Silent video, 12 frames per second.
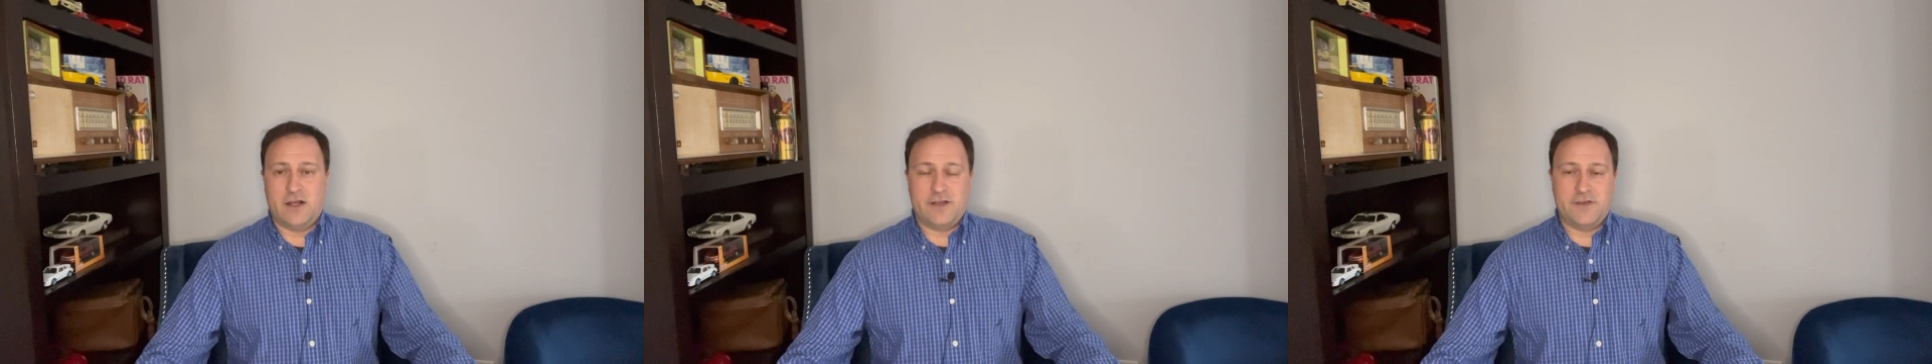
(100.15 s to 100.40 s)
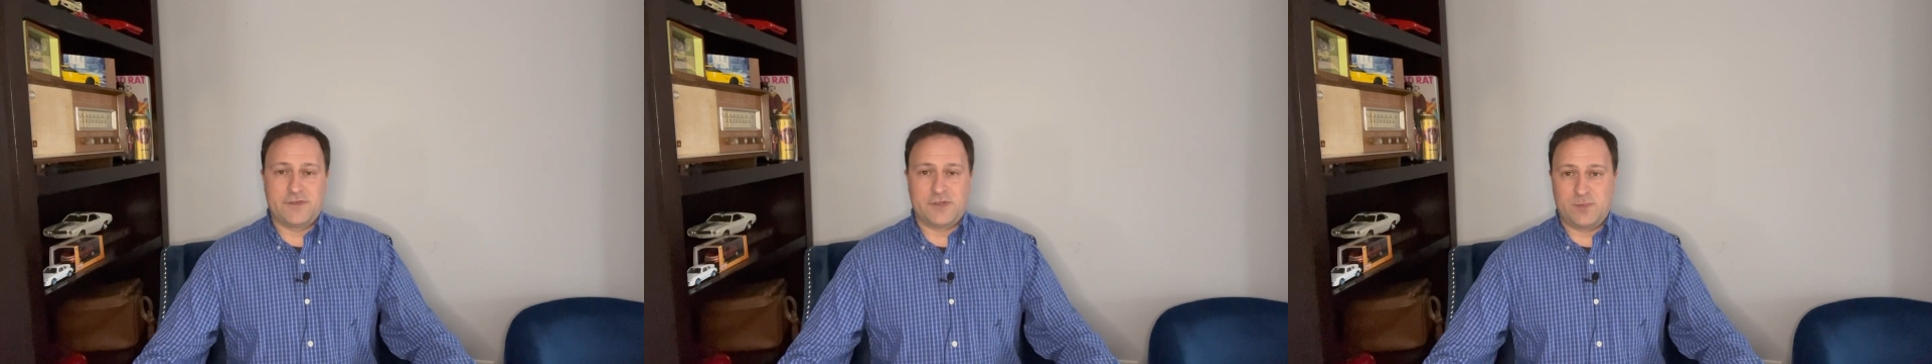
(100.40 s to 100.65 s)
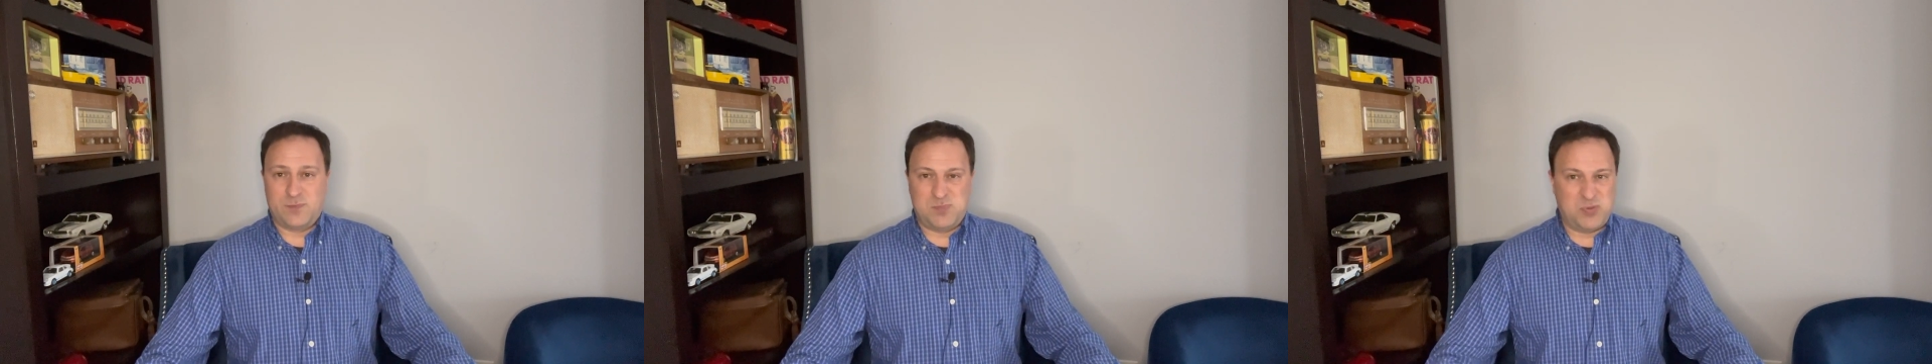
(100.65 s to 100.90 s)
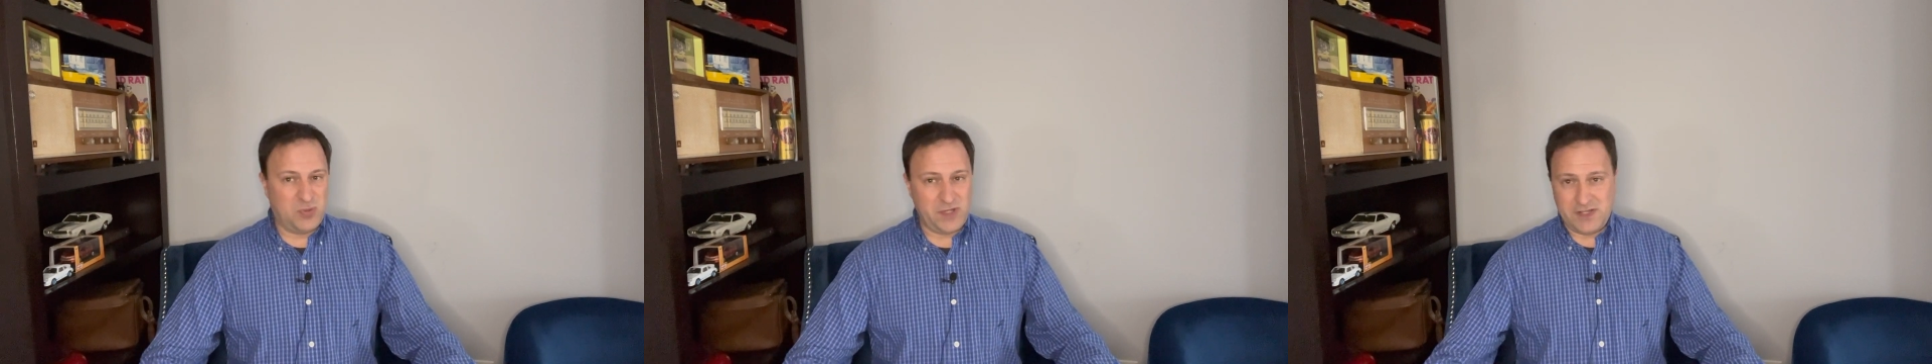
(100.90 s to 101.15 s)
It was
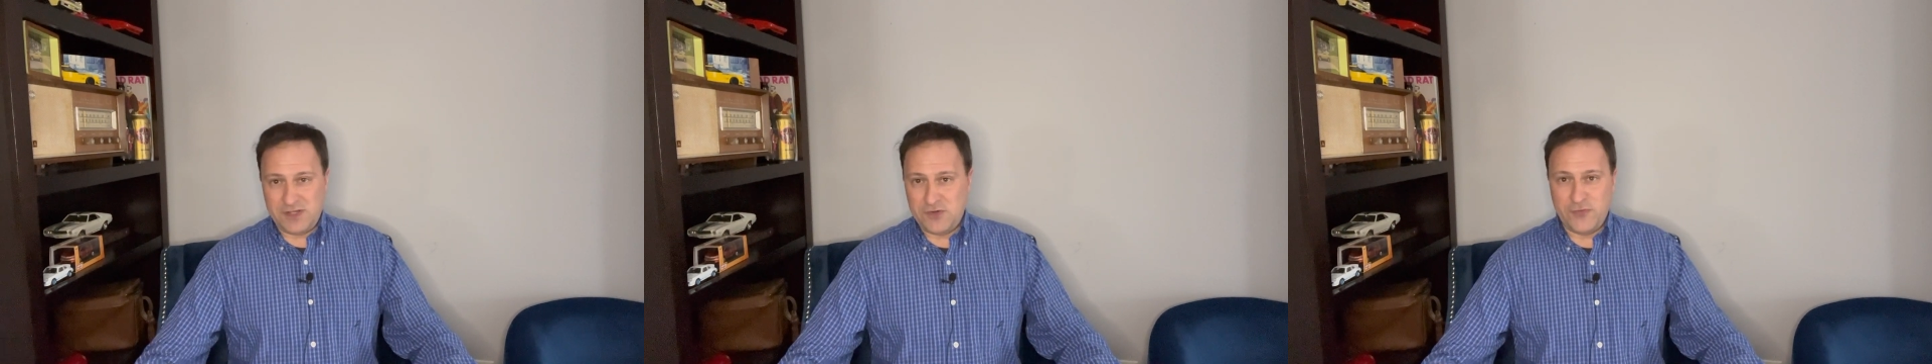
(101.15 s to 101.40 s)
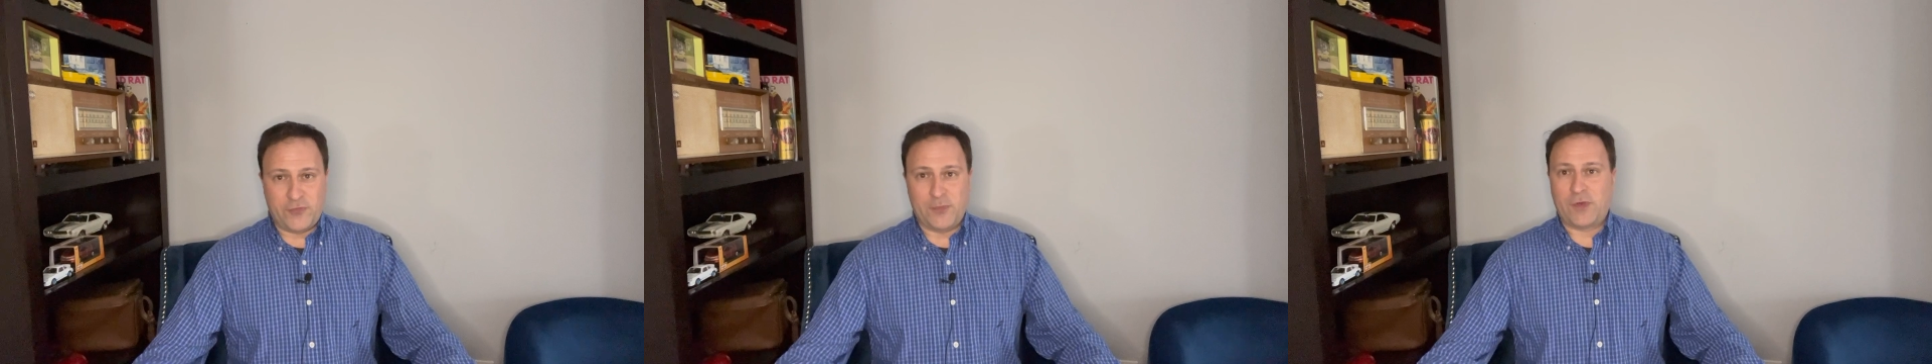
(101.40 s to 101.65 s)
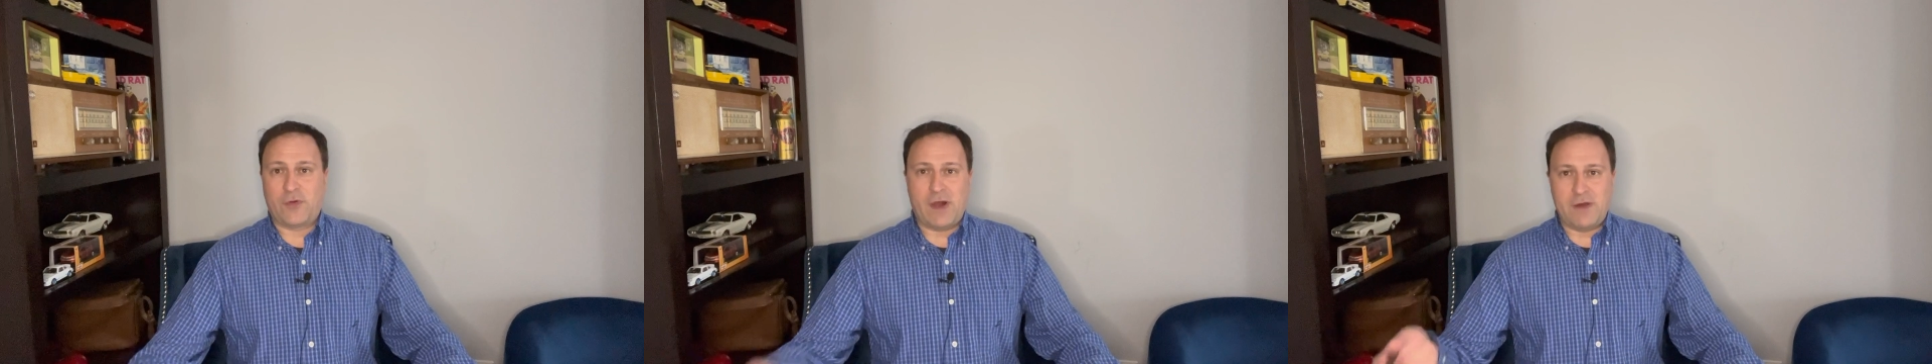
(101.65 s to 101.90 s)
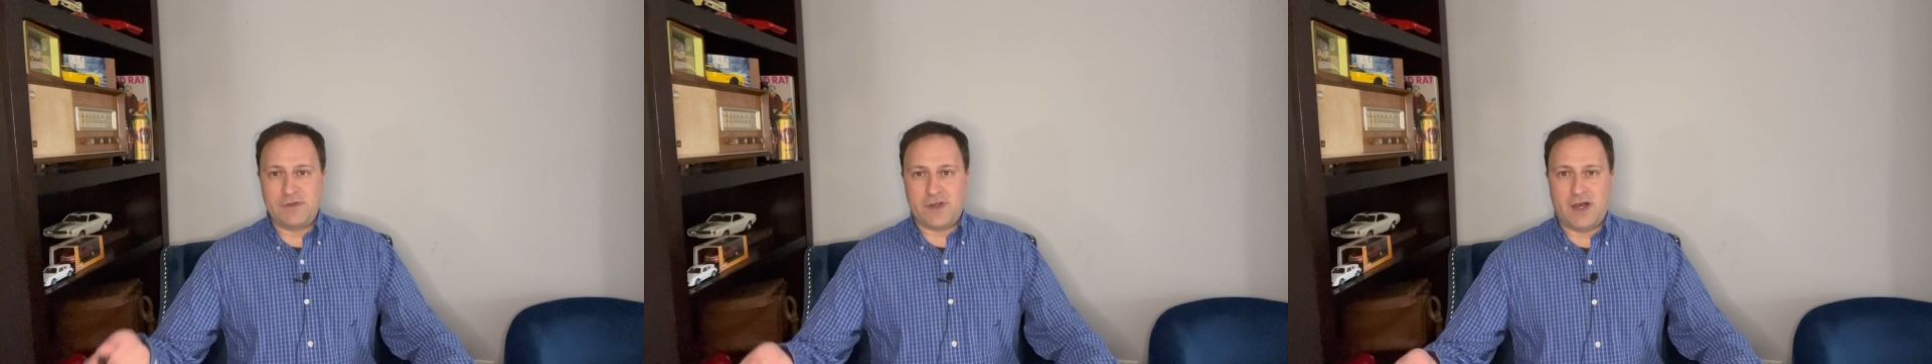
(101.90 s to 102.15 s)
completely new from the
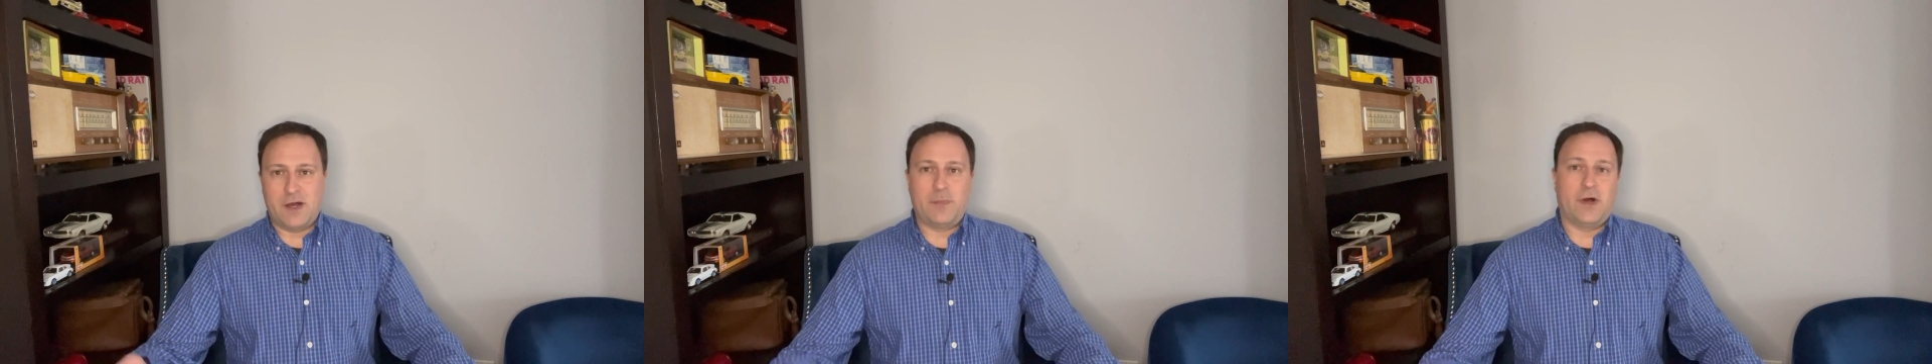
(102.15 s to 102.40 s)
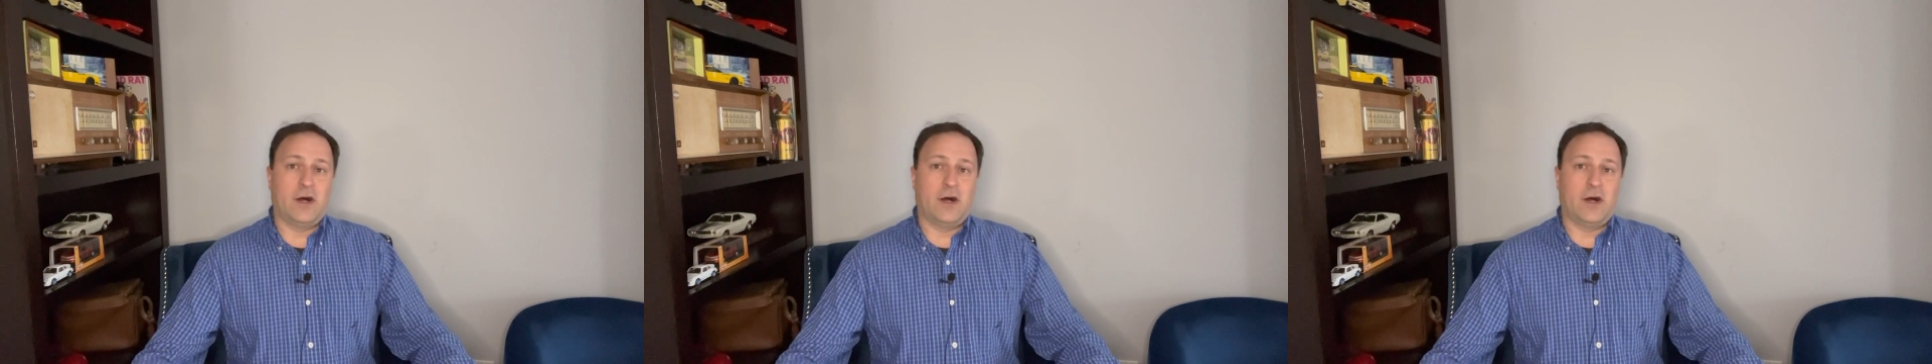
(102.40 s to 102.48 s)
ground up.